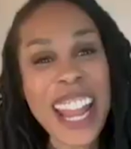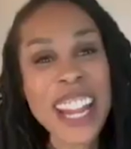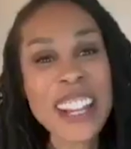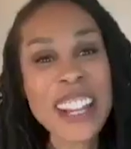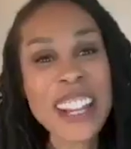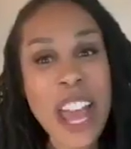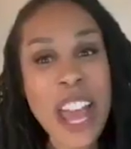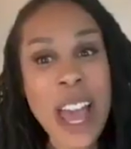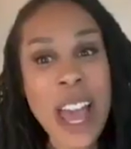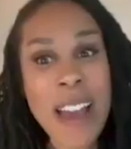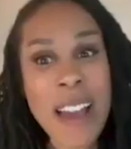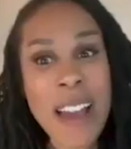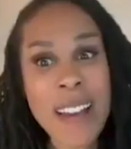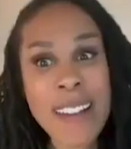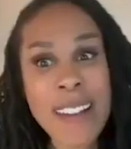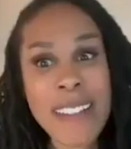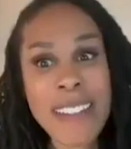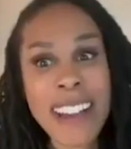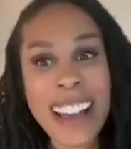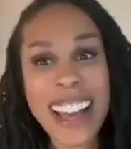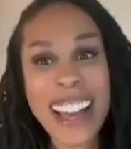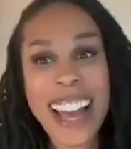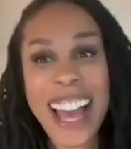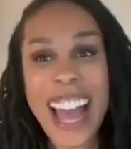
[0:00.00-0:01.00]
I
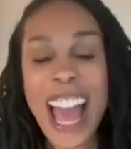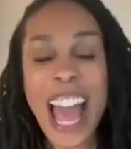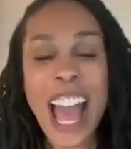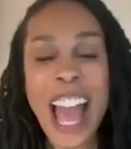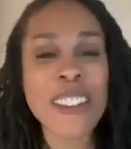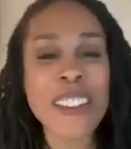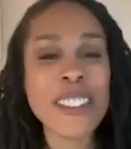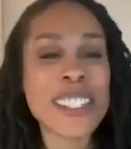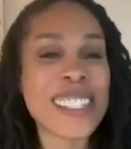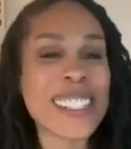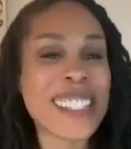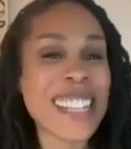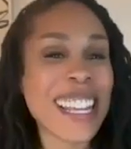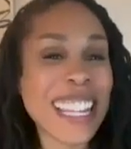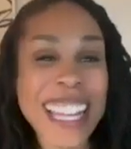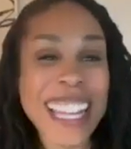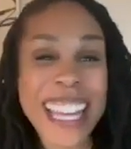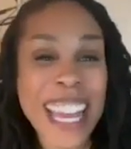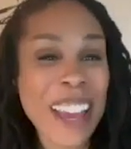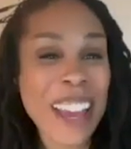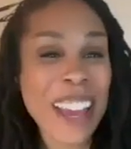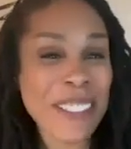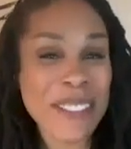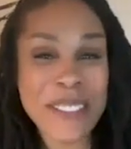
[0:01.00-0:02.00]
know. How
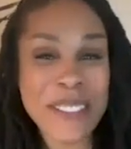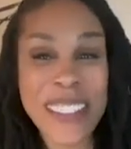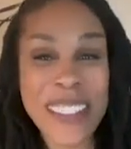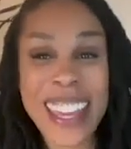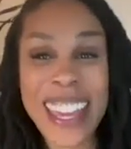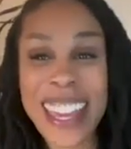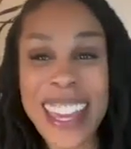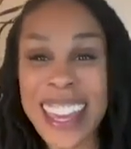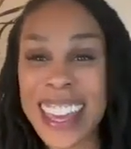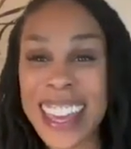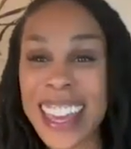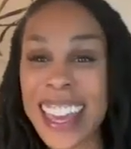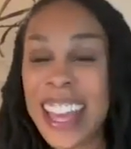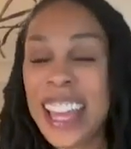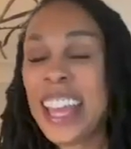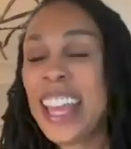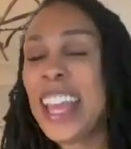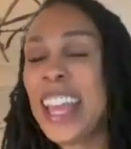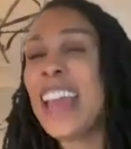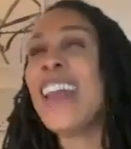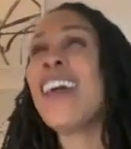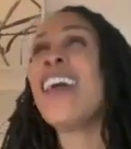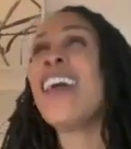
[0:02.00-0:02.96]
silly of me.